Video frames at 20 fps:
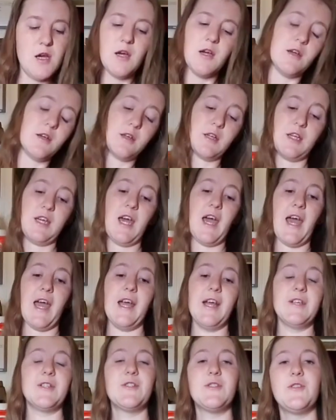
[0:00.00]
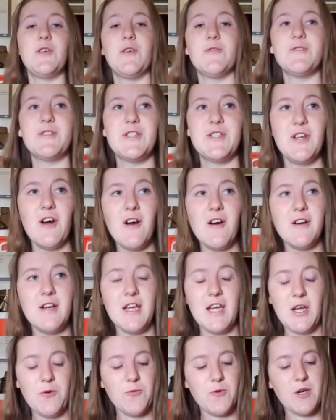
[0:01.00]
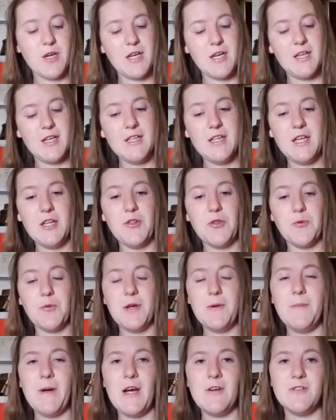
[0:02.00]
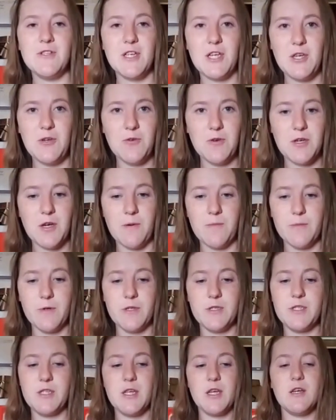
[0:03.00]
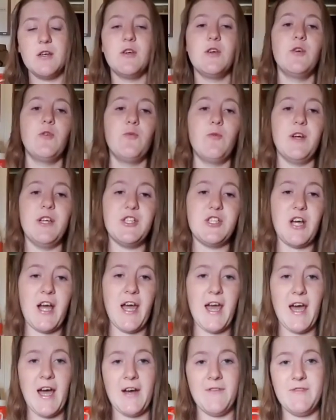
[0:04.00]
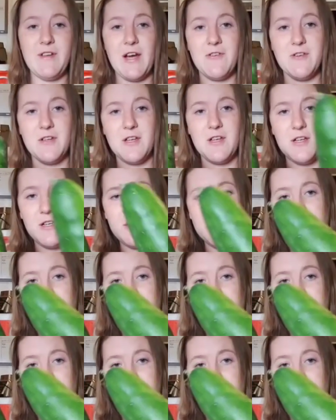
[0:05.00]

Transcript: Okay, so starting, we're gonna need 3 pounds of cucumbers, which I have down here,